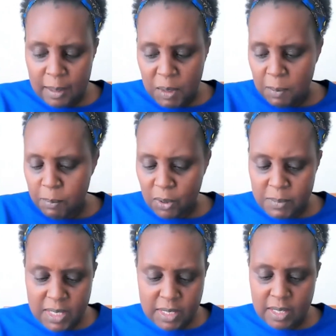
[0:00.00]
claiming
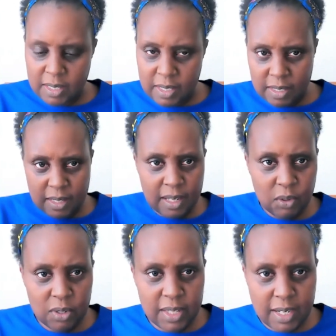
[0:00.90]
promises and
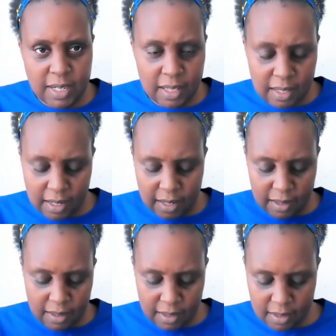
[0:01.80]
all that other
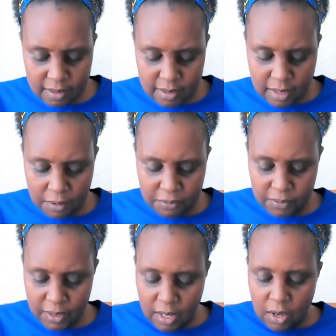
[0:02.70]

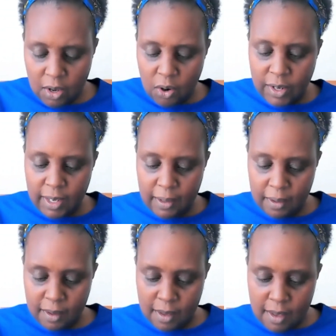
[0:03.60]
stuff.
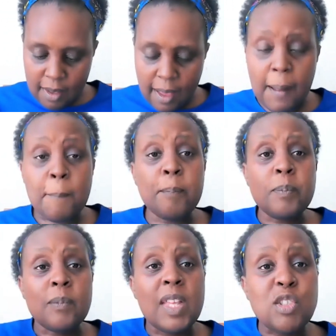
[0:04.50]
Okay, so
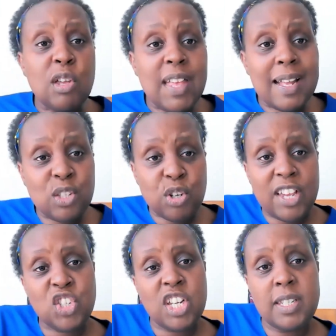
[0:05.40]
that's
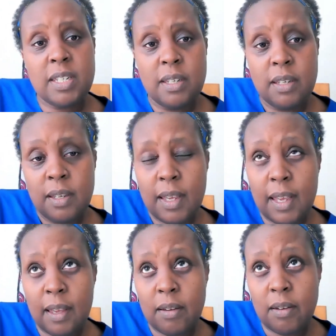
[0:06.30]
tragedy.
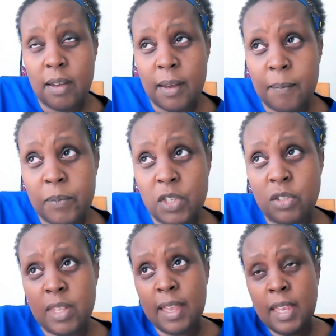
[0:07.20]
The
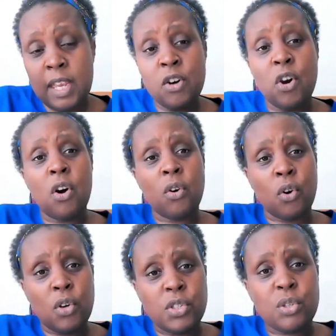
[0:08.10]
hero
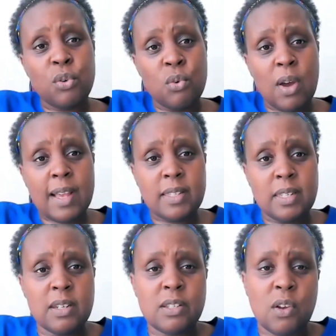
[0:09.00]
goes through a
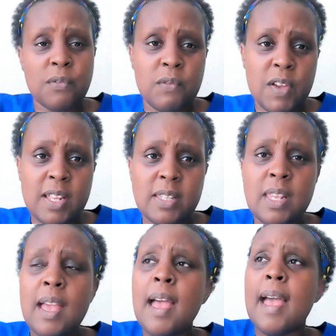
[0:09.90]
series of events
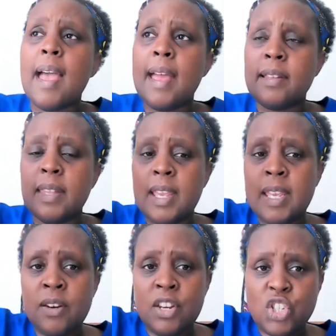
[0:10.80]
and
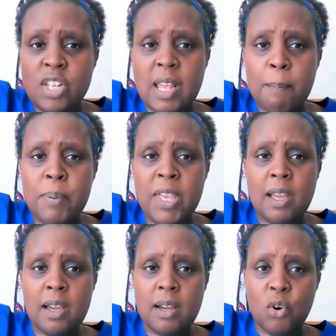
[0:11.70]
he reaches a
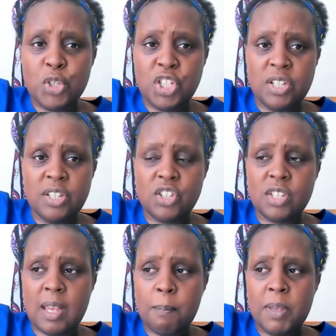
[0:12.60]
peak, or she
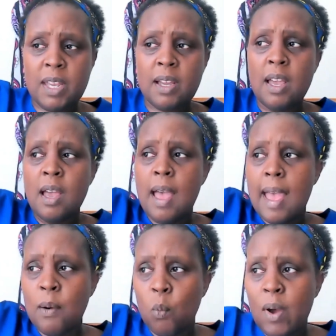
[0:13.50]
reaches a peak,
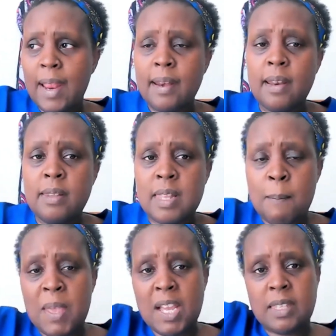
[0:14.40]
and when they
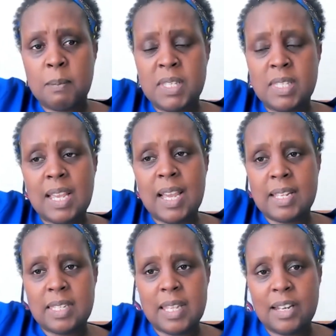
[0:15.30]
make the mistake
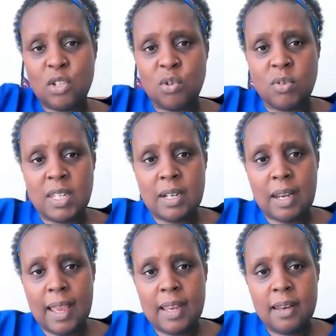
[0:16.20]
and start to
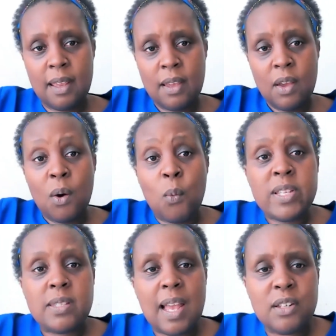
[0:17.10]
decline, we
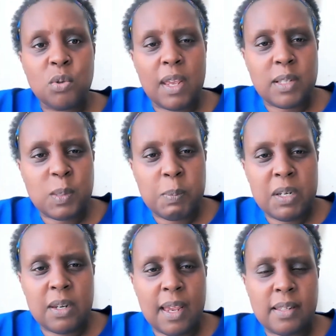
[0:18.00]
start to
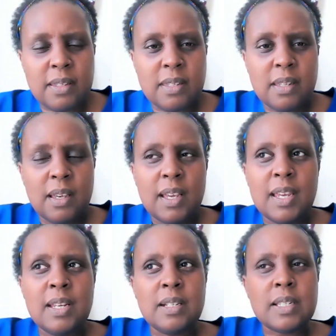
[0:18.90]
experience
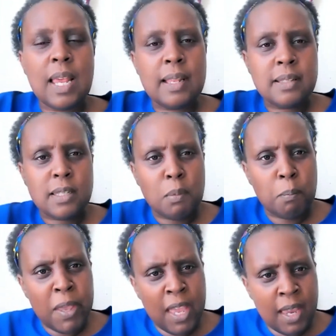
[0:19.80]
intense
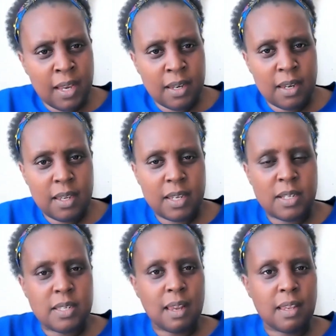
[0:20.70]
pain,
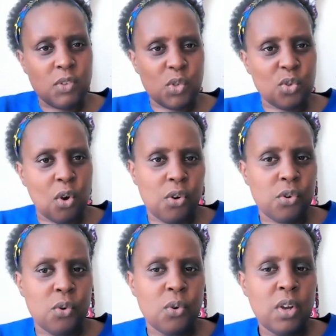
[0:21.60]
intense
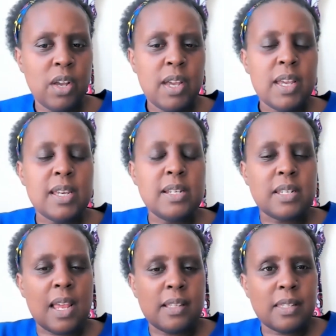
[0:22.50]
sorrow,
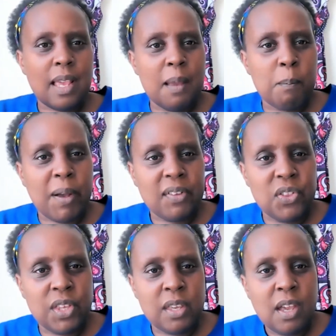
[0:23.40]
intense
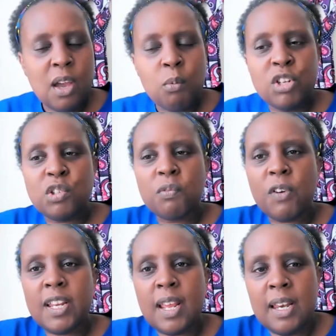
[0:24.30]
empathy, which
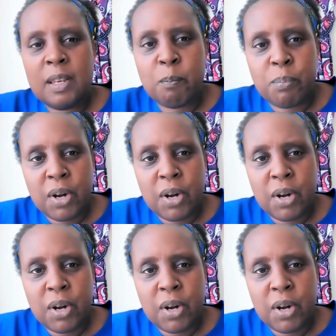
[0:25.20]
finally